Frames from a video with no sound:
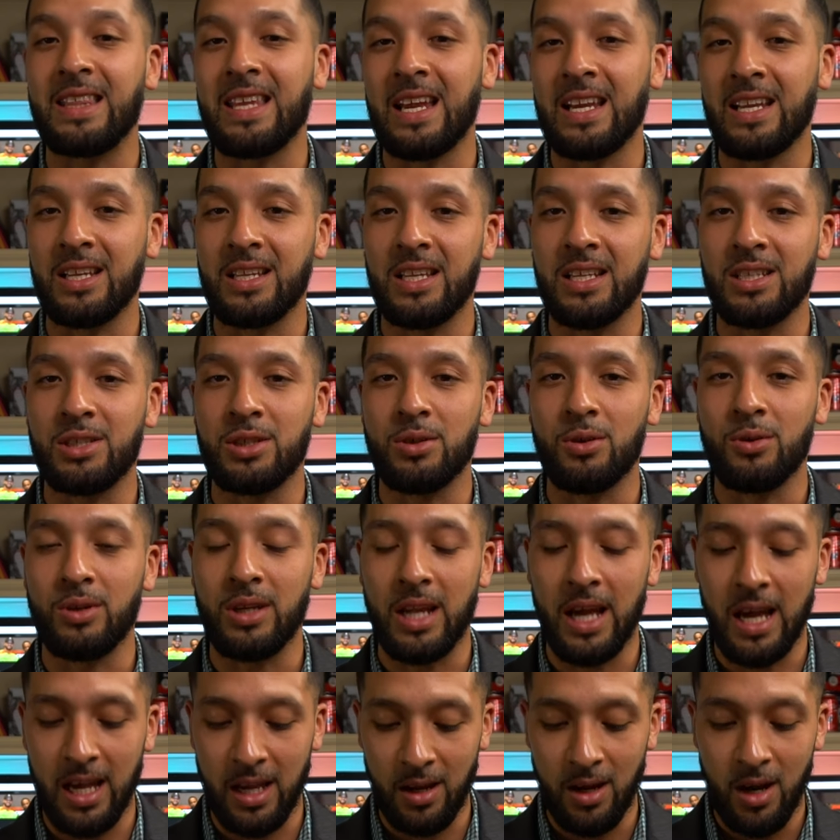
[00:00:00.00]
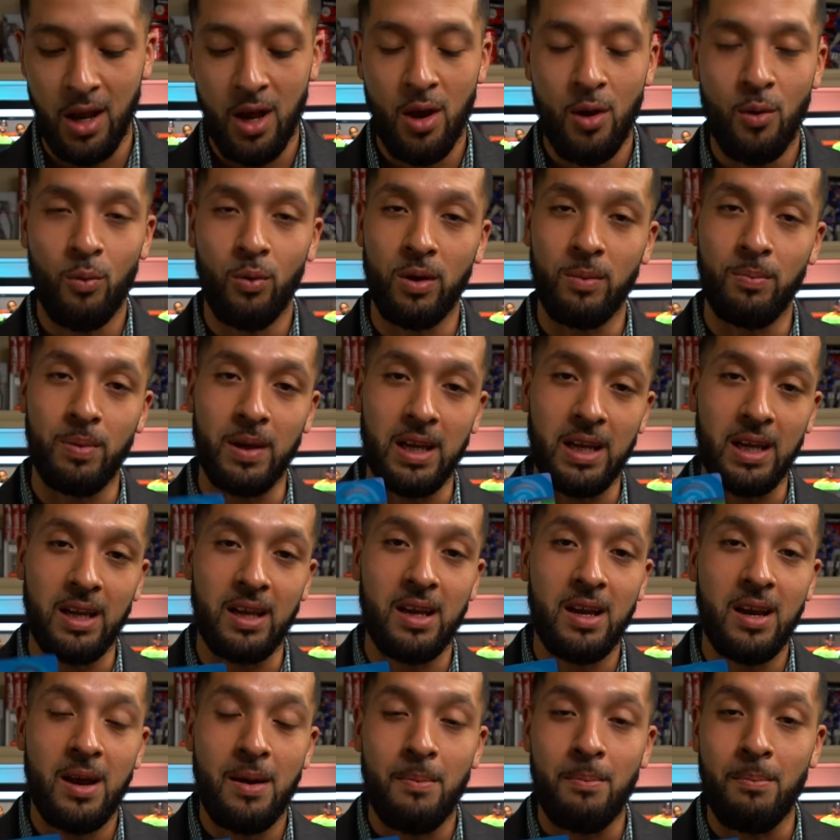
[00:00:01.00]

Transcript: that additional night would be